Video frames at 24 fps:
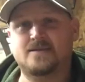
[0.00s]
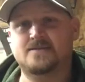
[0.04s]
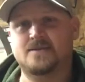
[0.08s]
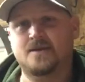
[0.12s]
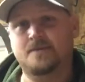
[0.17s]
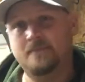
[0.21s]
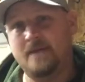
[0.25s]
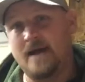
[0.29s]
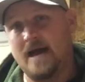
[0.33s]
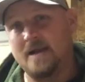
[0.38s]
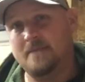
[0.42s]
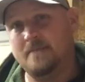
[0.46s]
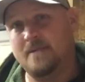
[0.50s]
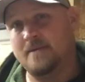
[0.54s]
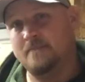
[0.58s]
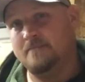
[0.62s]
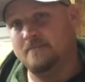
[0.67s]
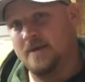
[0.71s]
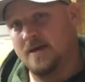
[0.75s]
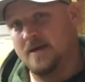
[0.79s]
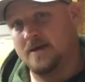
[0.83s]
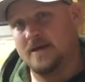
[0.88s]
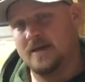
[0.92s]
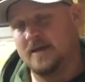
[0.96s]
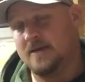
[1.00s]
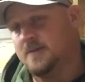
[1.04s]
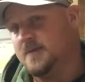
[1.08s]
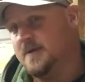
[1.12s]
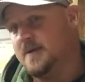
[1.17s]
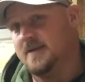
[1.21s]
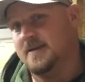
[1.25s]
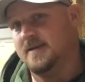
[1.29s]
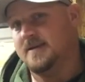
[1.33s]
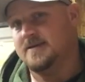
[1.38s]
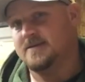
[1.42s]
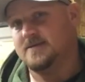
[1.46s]
somebody had been monkeying
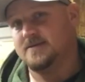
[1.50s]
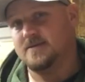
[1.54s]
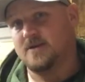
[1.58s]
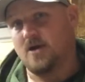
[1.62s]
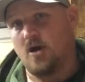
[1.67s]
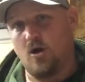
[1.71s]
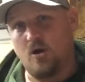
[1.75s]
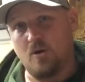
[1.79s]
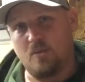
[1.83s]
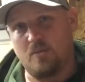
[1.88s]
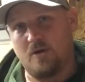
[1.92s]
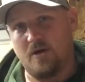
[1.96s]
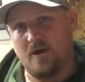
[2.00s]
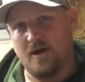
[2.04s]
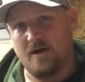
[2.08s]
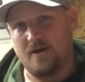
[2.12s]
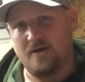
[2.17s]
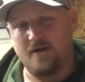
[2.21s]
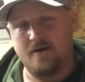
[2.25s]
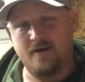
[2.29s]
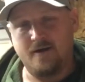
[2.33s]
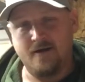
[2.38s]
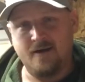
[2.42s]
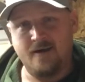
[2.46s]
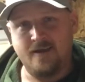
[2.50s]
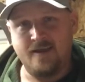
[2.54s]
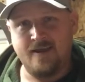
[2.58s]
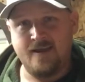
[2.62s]
with his carburetor.